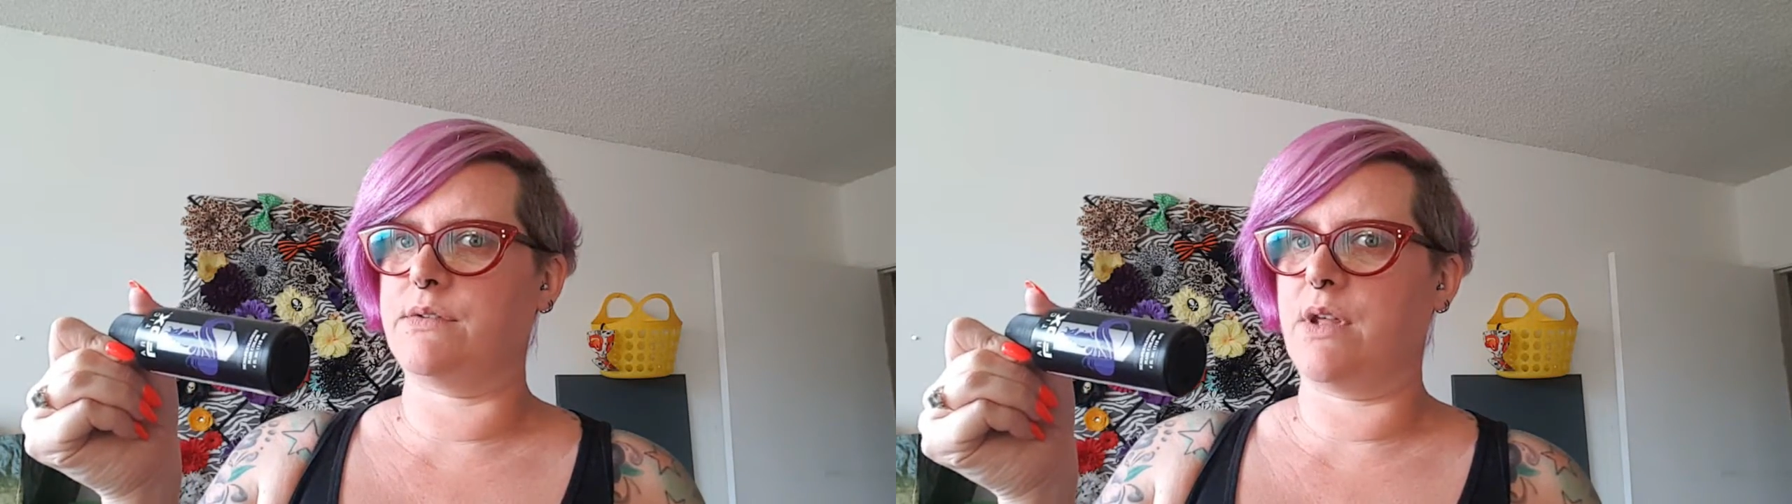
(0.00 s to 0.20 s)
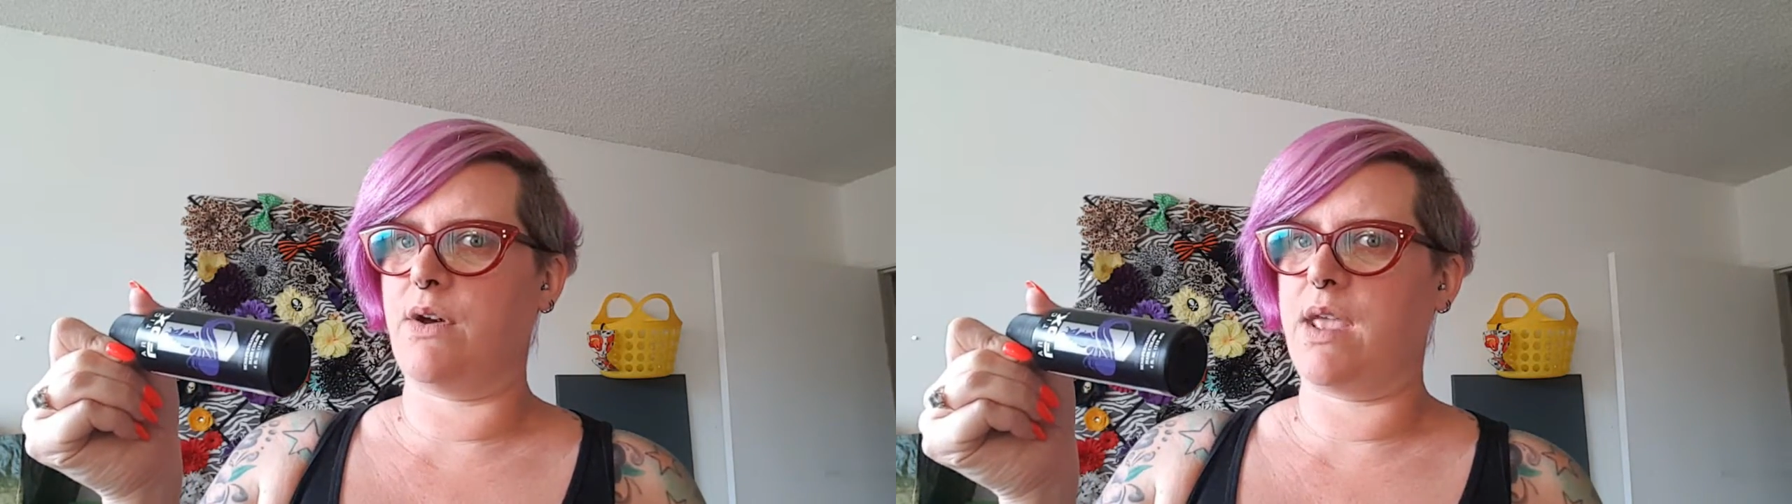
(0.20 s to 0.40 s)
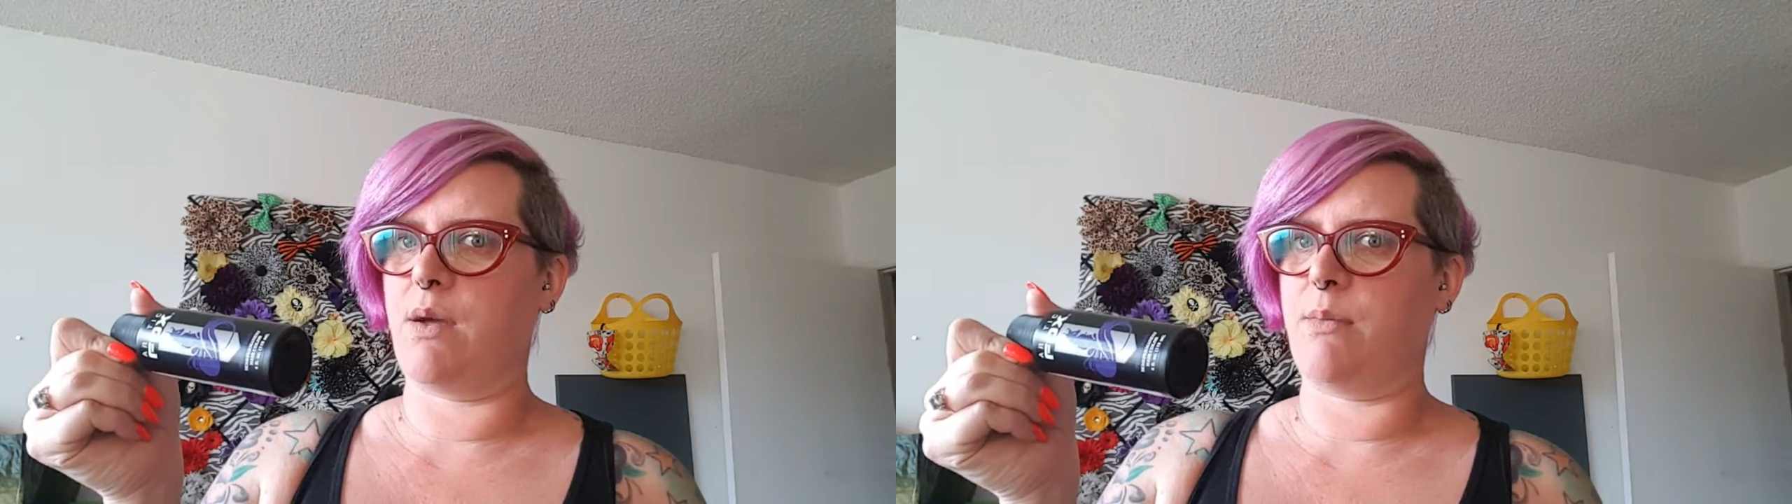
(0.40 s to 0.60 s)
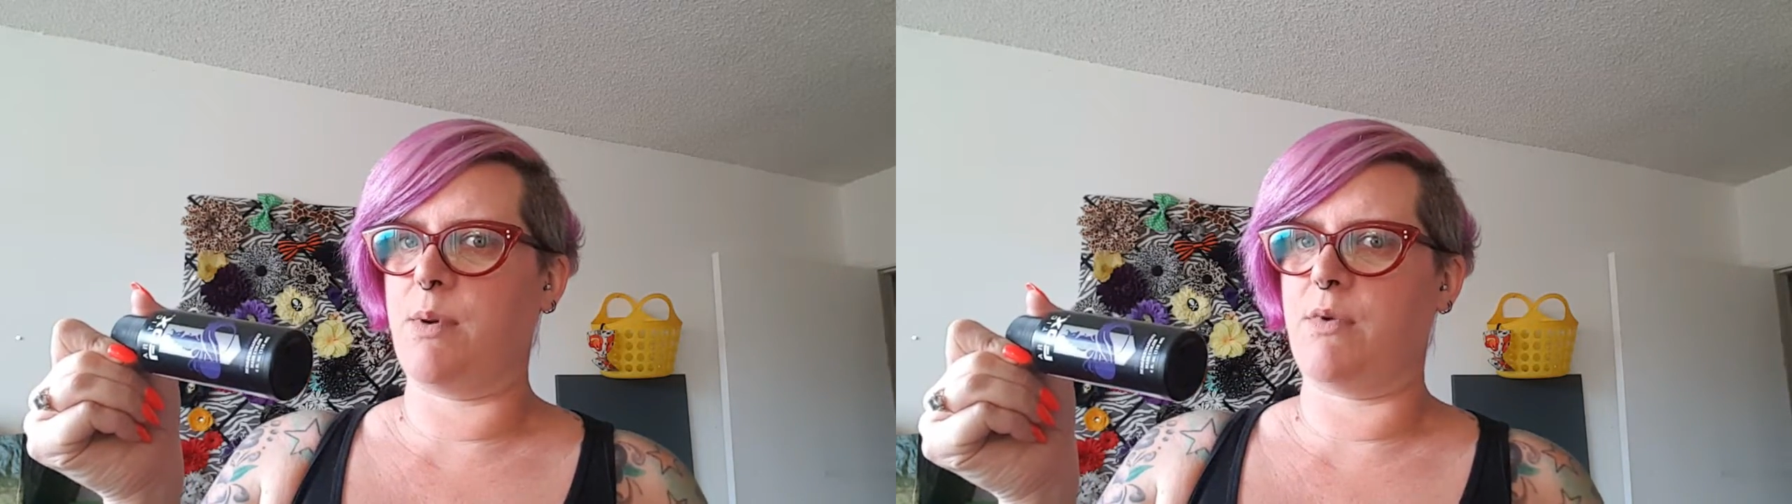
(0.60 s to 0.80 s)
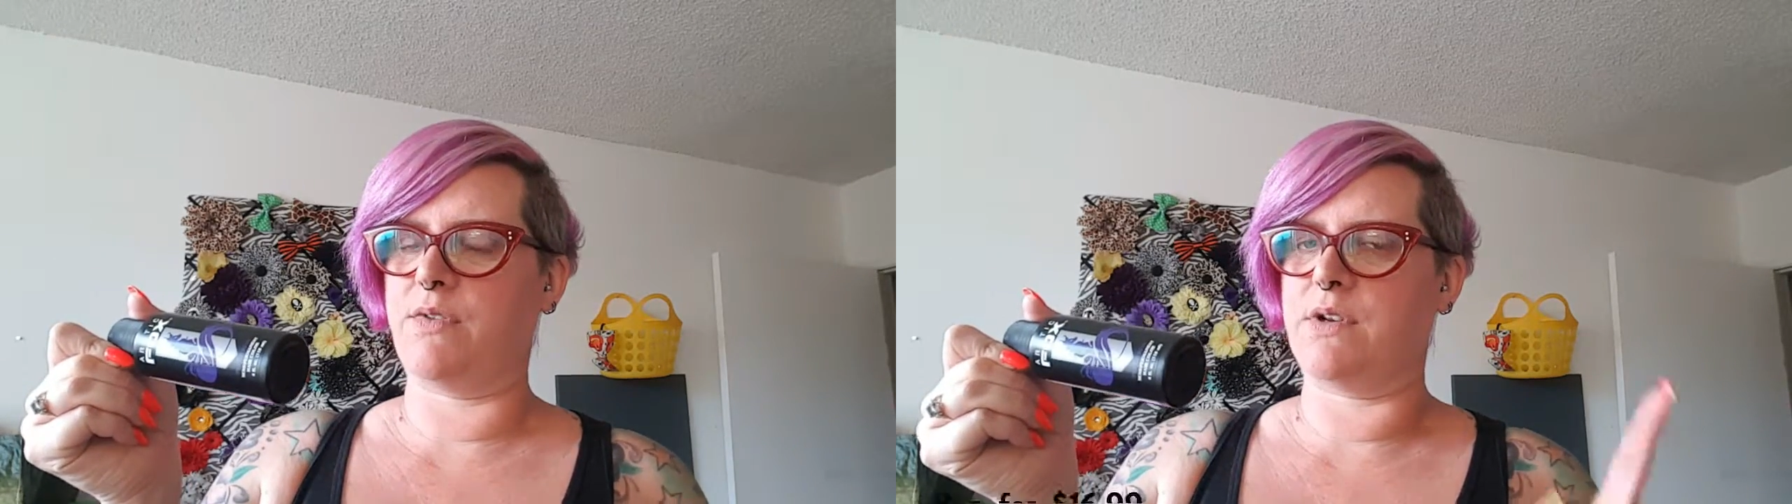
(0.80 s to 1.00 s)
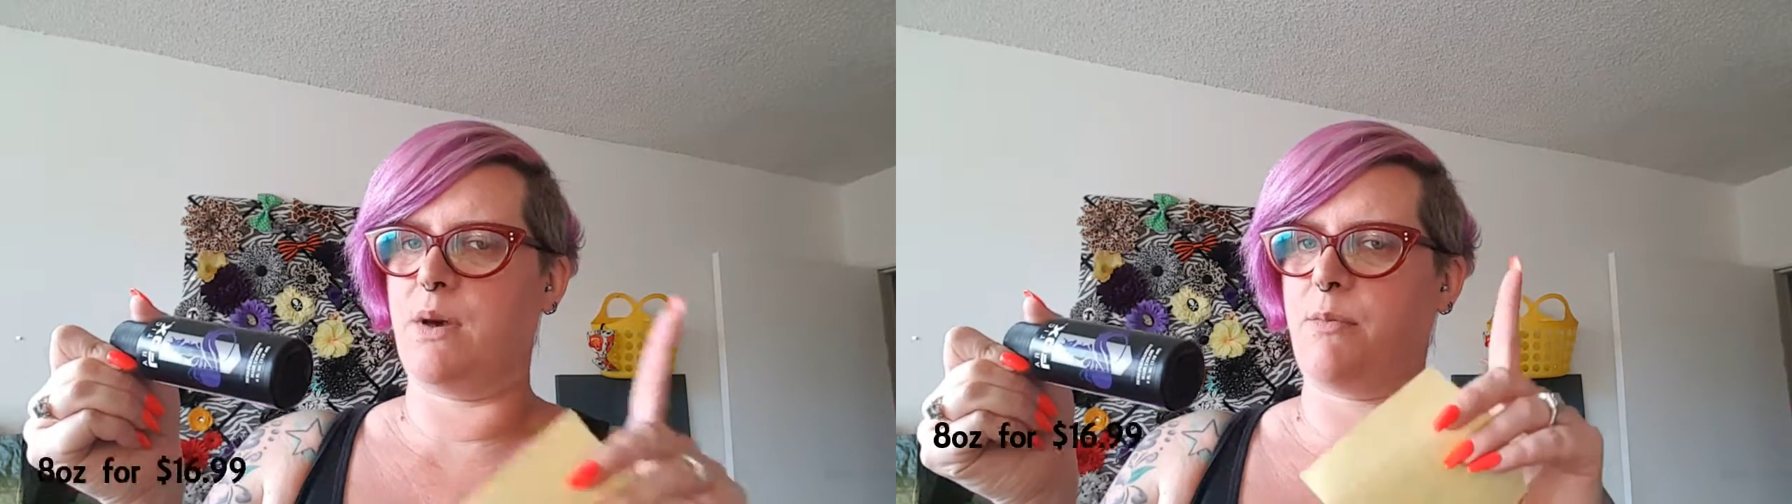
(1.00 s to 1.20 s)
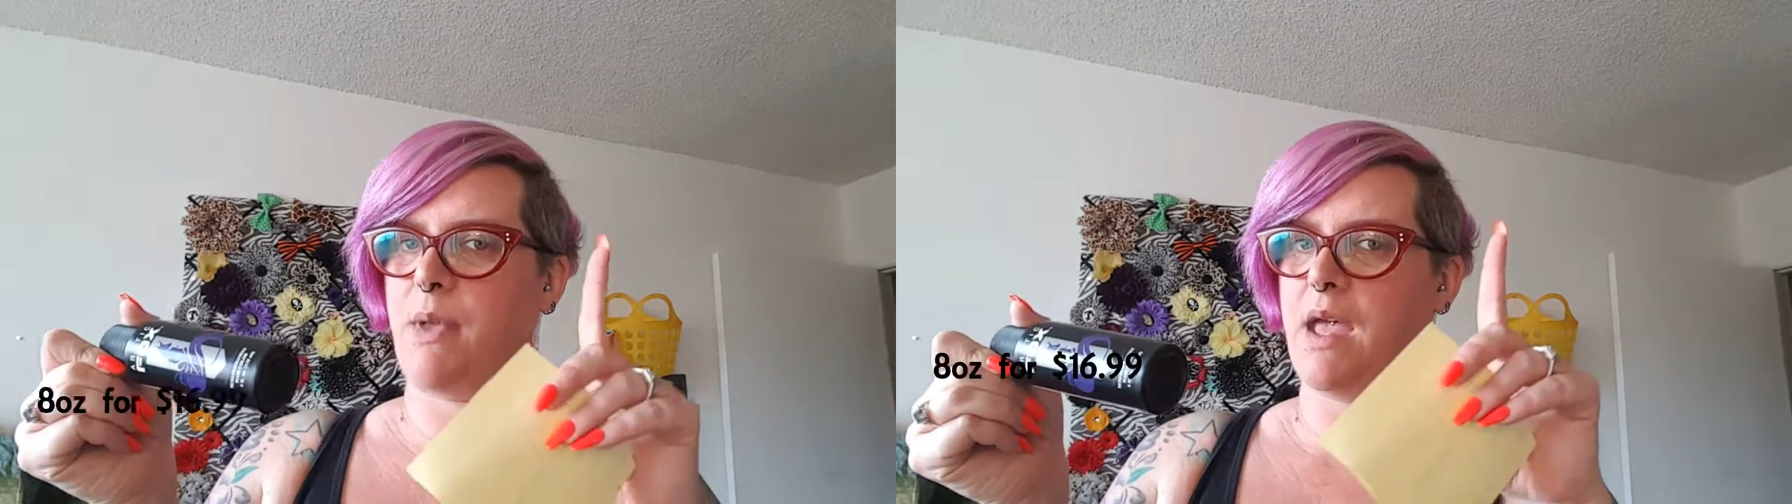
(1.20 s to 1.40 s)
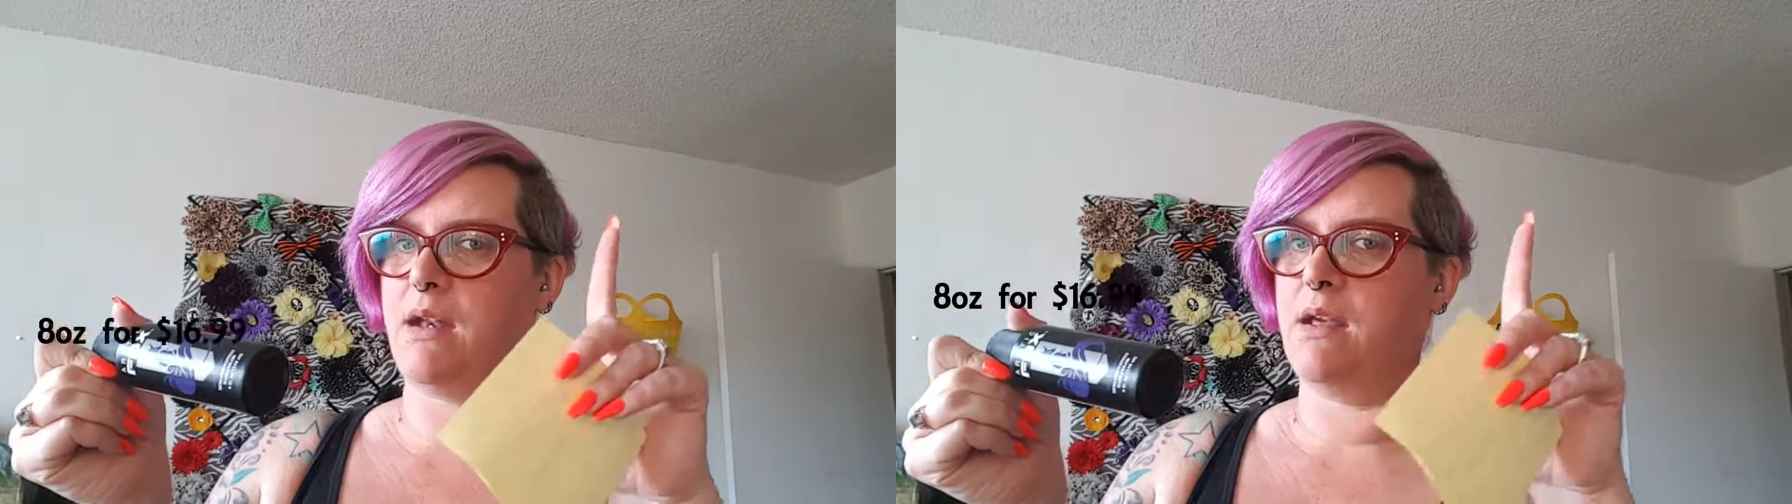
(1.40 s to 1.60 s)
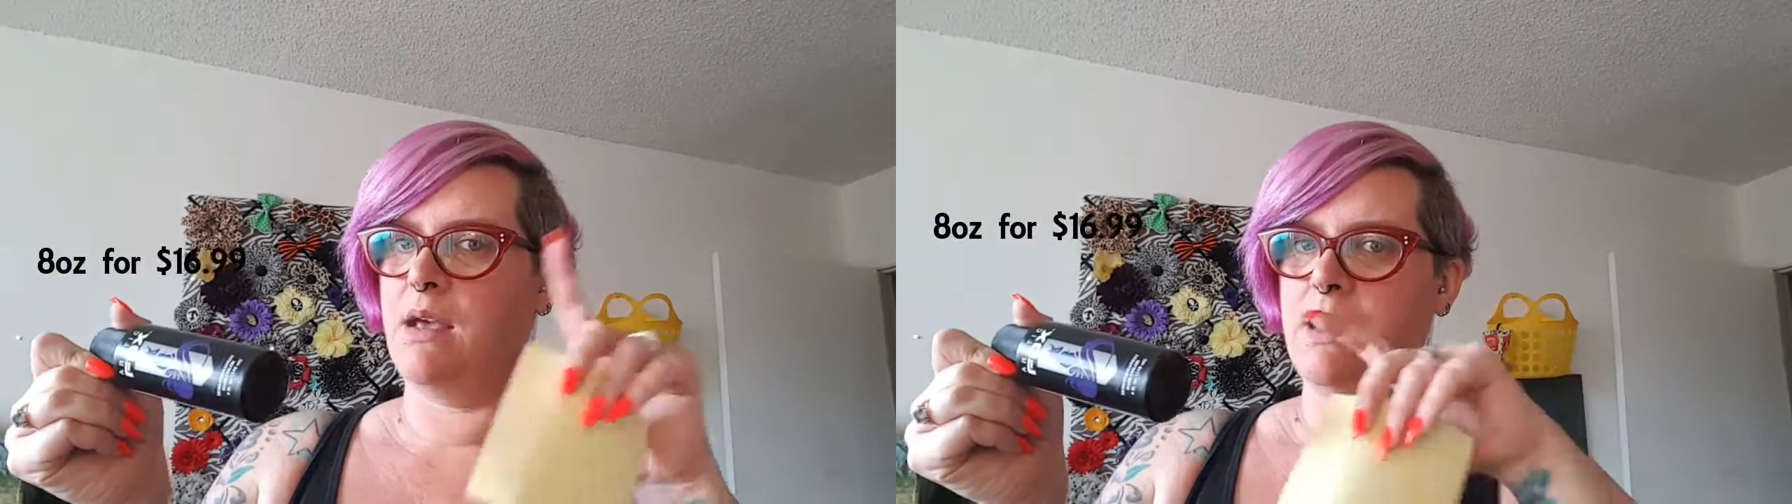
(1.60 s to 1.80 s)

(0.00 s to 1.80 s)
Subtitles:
Now I can't remember off the top of my head,